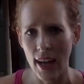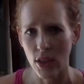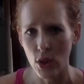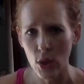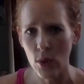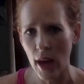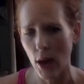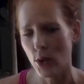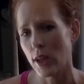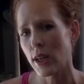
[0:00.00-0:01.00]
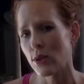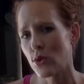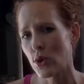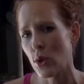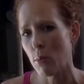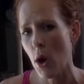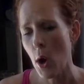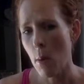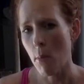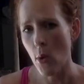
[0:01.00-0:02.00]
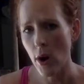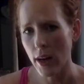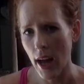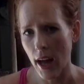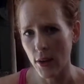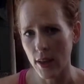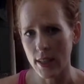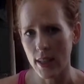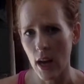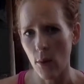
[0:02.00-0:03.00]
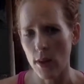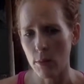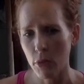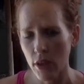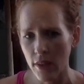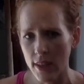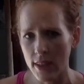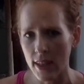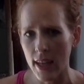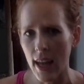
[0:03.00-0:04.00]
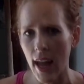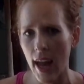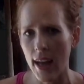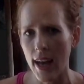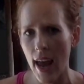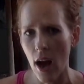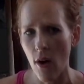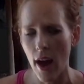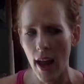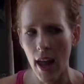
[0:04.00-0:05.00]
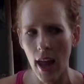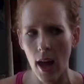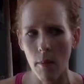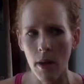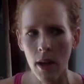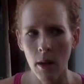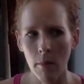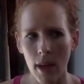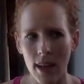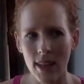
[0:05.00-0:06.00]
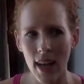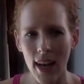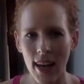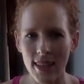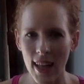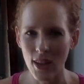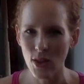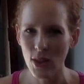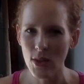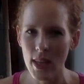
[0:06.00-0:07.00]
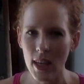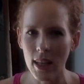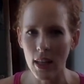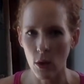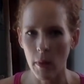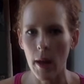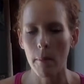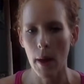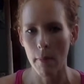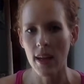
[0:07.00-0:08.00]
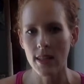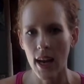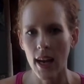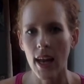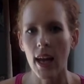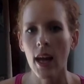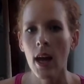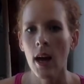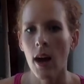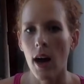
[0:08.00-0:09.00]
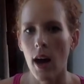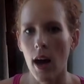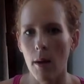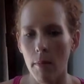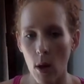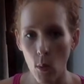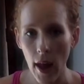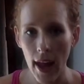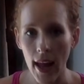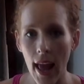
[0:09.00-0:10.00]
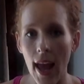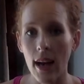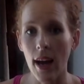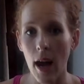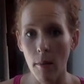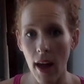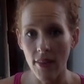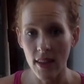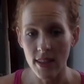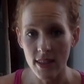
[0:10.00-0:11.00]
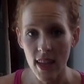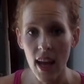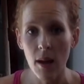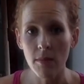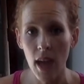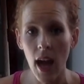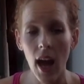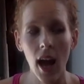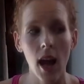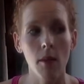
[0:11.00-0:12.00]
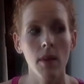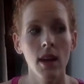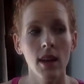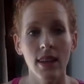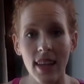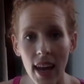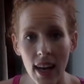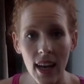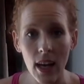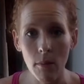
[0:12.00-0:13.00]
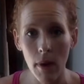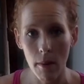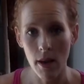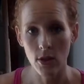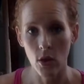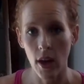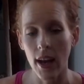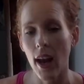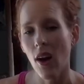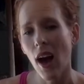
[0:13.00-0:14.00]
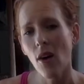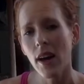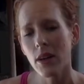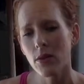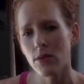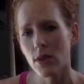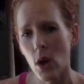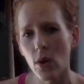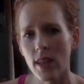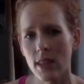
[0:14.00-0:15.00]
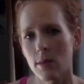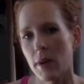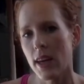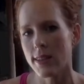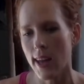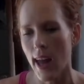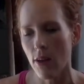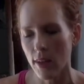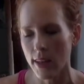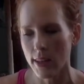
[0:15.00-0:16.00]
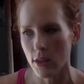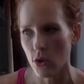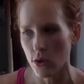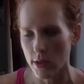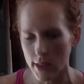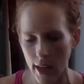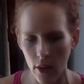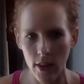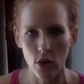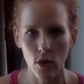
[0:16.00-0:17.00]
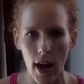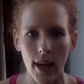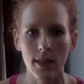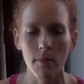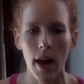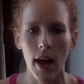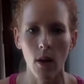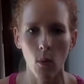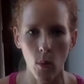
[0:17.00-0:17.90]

do actually consume more calories than I was previously, and now I am maintaining / losing a little bit, but maintaining my weight, and I'm at the same time gaining my muscle. And now how I know this is because I have like a digital scale that tracks my